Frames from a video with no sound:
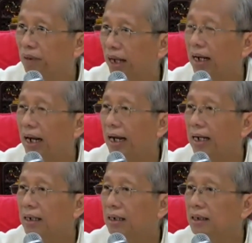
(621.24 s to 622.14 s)
And
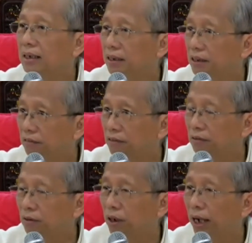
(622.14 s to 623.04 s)
anger is an evil
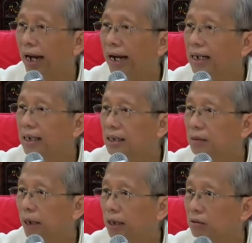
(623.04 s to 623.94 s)
word, anger is
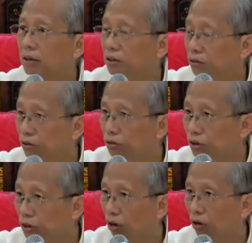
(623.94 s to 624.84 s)
bad. So you
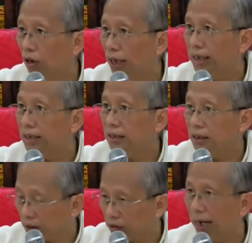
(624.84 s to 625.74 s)
use knowledge,
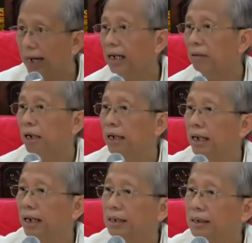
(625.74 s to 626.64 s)
you end up like
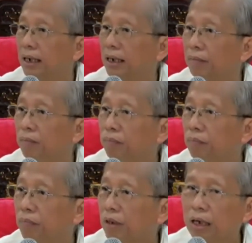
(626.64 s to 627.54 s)
that.
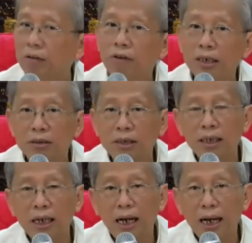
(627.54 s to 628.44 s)
Then when you
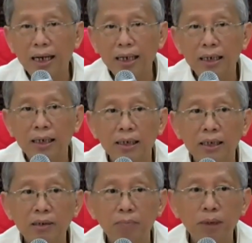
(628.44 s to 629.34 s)
say, anger
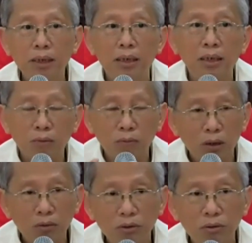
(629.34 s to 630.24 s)
is me,
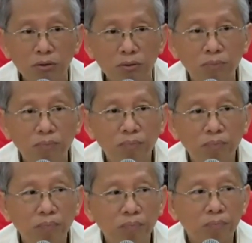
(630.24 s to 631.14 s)
what do?
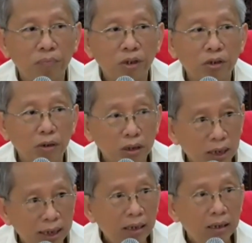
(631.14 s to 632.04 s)
You want to
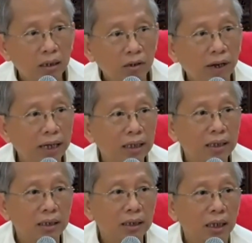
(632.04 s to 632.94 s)
get rid of
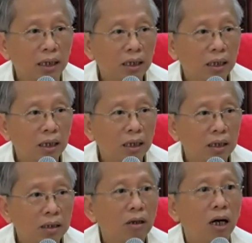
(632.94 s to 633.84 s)
anger, isn't it?
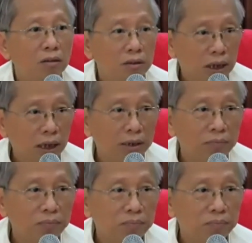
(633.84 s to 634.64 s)
So how you get it?